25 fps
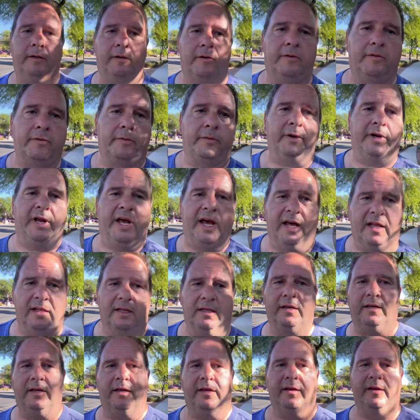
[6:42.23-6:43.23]
You know, the
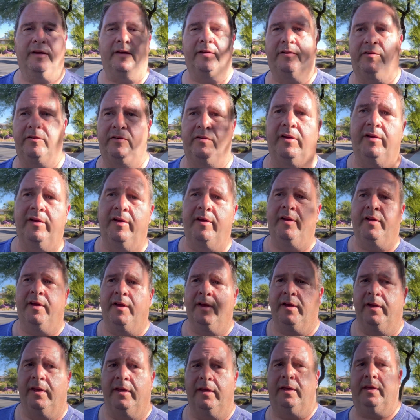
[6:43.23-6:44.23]
reality is,
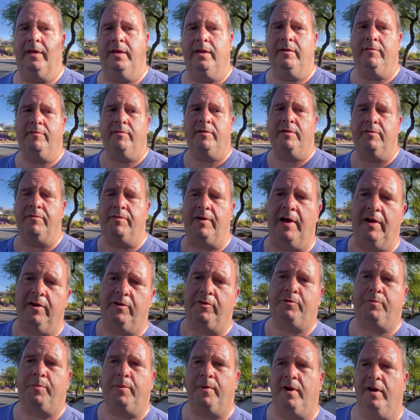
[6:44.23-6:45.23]
even if
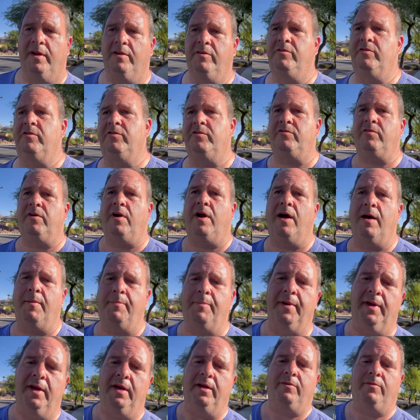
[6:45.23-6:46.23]
house prices
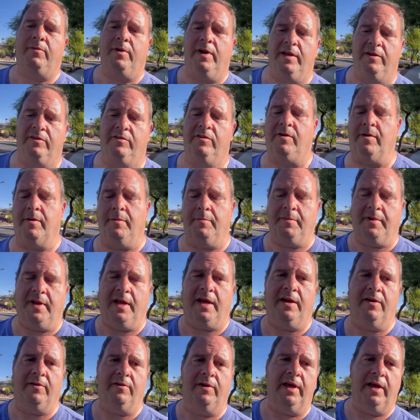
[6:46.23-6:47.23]
drop and rates come
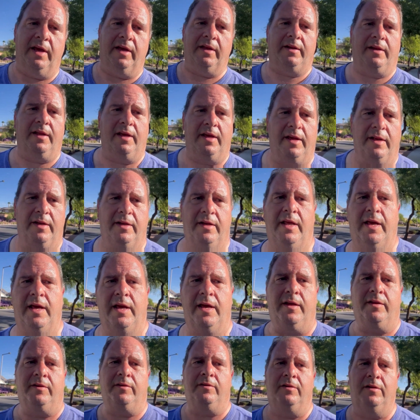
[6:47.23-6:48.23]
down and, and,
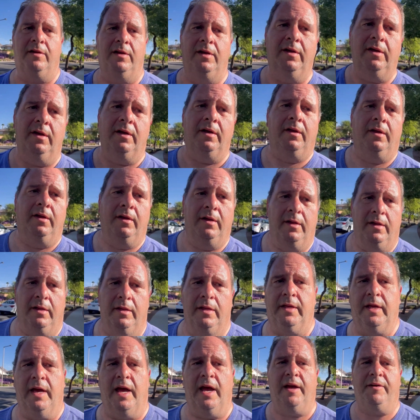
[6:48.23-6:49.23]
and,
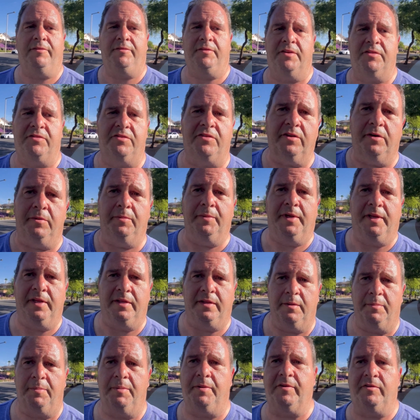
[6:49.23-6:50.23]
you have to still be
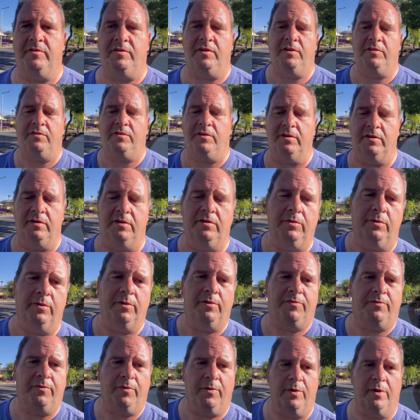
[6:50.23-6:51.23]
in the position to
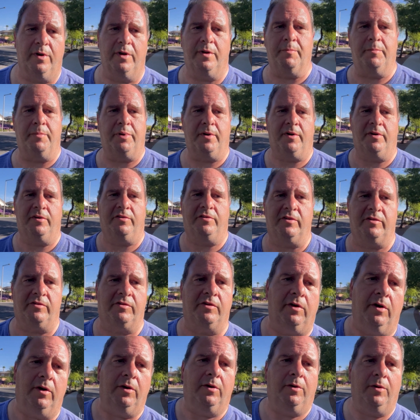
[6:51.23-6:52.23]
afford and
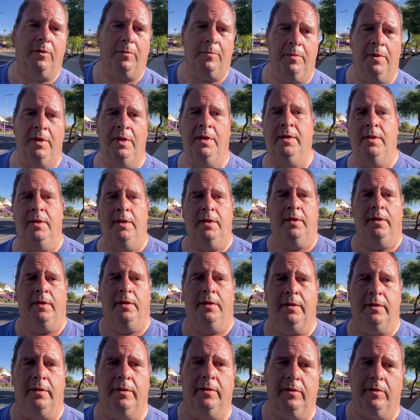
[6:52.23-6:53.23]
purchase a home.
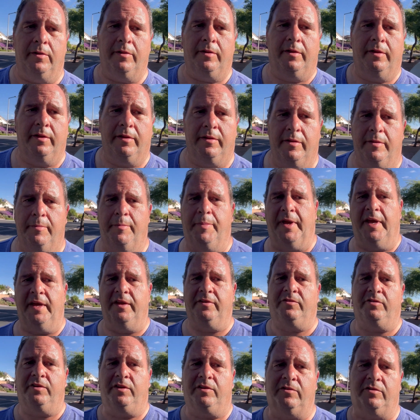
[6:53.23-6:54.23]
You know, the, the
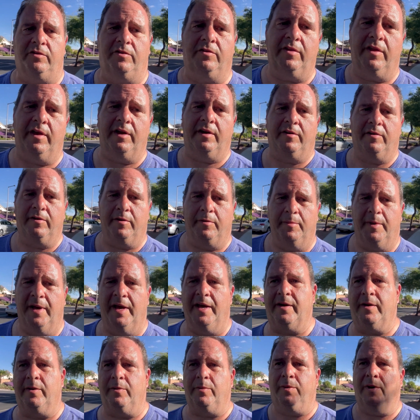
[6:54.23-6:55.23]
basics are there no
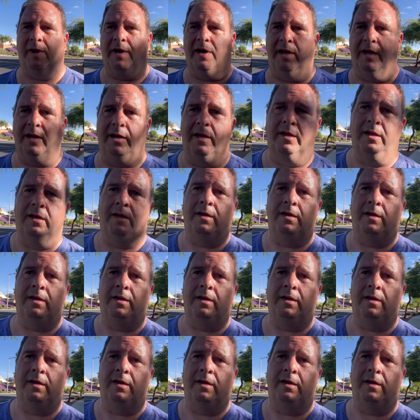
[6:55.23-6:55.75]
matter what.